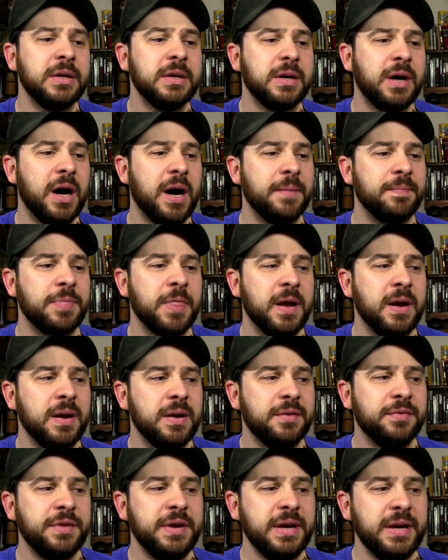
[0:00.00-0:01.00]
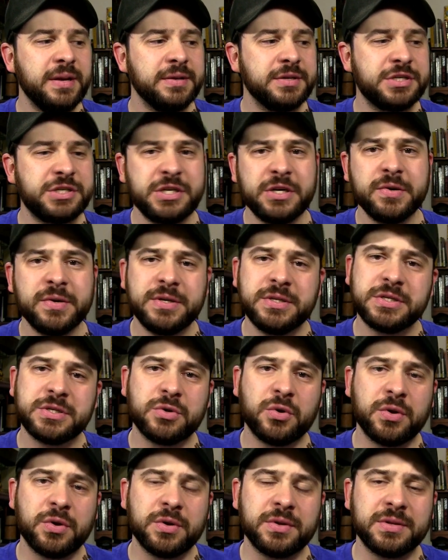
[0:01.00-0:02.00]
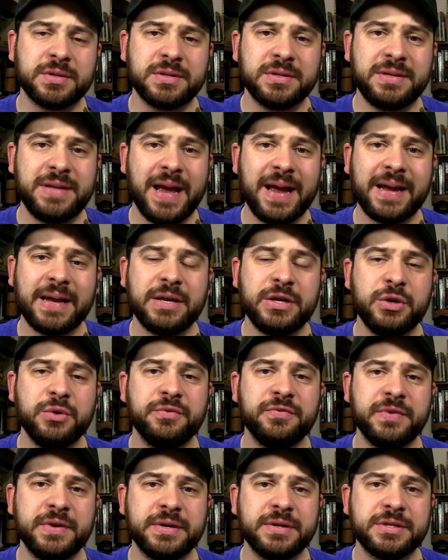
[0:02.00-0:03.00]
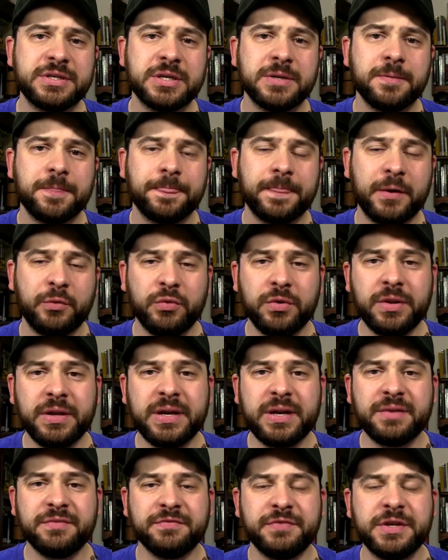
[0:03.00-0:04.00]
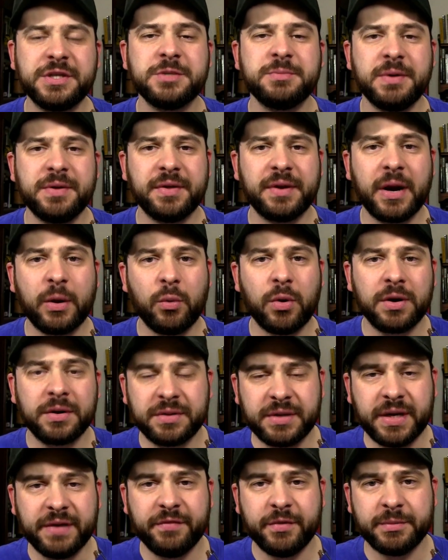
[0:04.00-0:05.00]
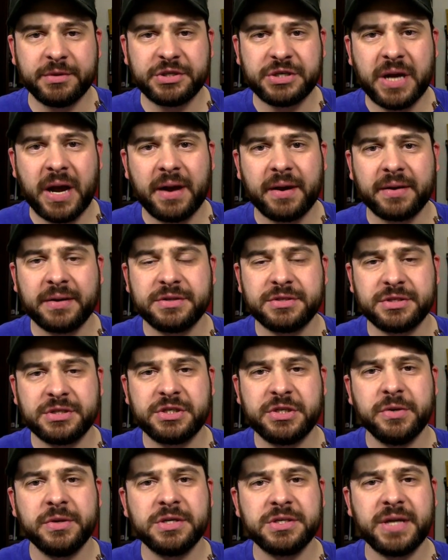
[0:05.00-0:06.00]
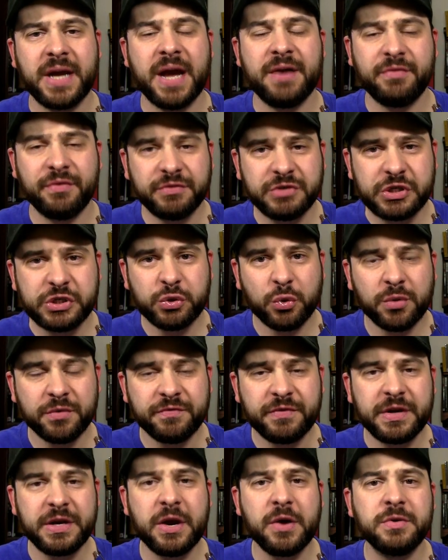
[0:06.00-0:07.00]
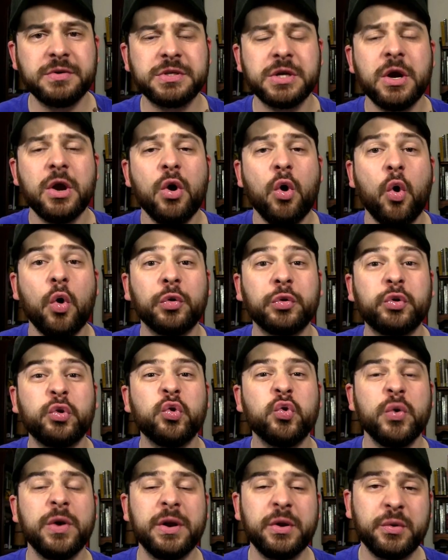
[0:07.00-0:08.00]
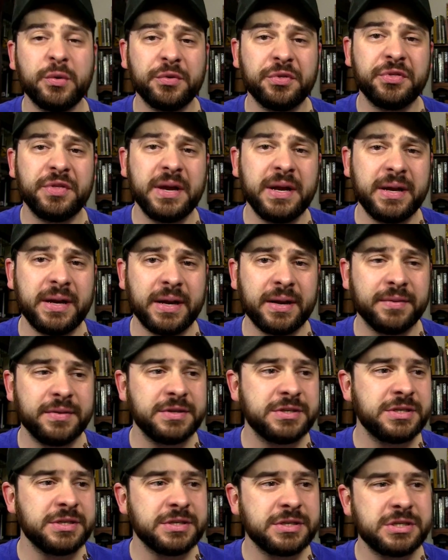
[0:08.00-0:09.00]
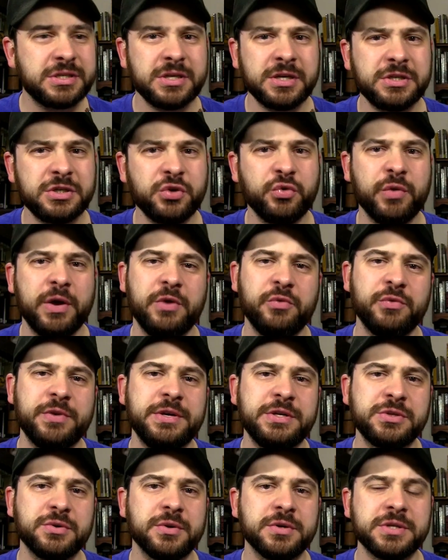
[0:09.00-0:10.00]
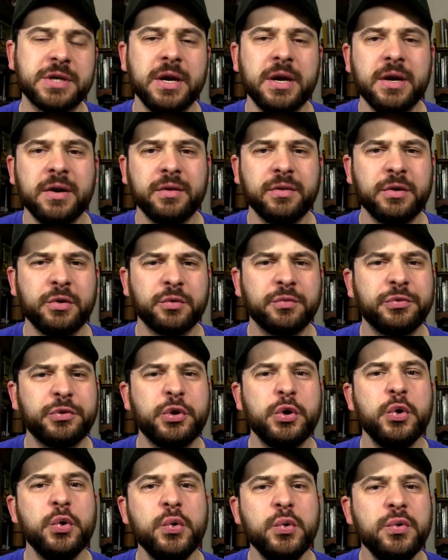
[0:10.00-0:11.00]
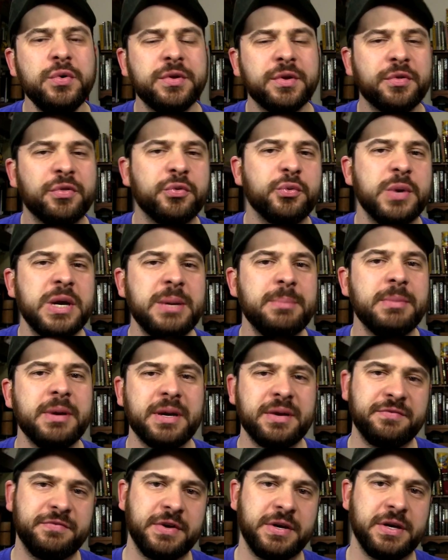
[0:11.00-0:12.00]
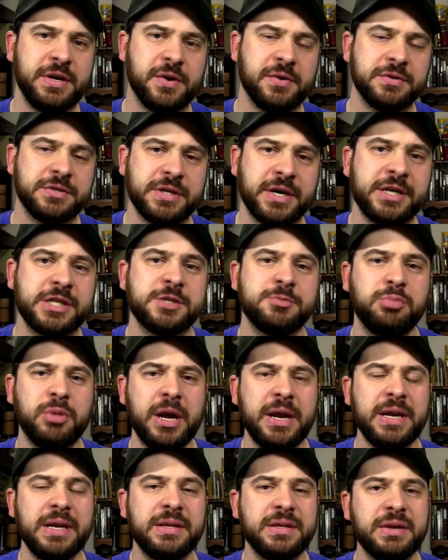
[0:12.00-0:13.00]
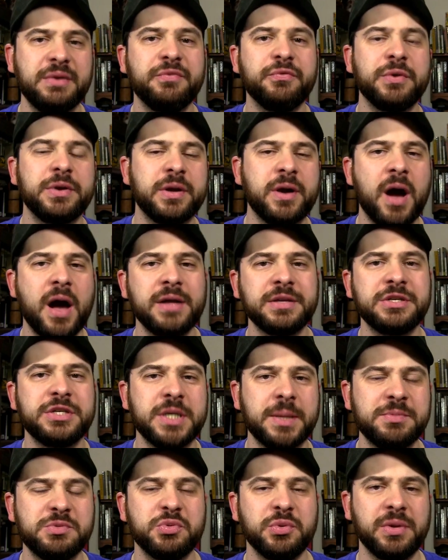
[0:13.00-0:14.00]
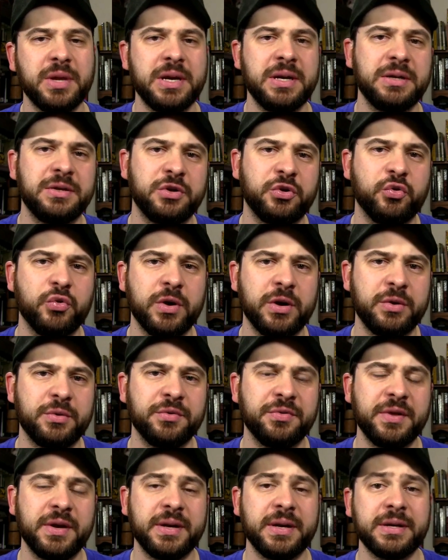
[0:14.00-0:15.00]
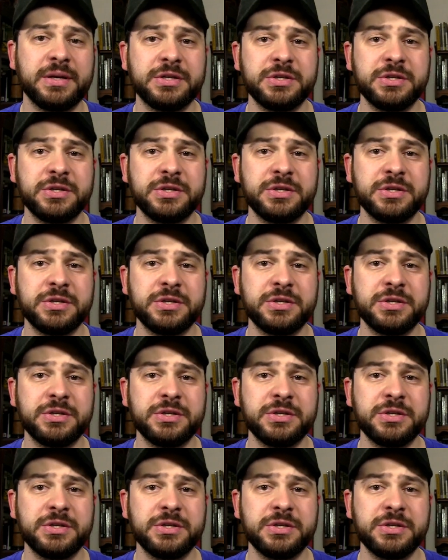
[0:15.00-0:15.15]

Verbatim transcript: Um, the series on techNyouvids that really convinced me that I wanted to give them a shout out is a series they have of short videos on critical thinking. This is such a great resource. Little two to three minute videos explaining different concepts related to critical thinking.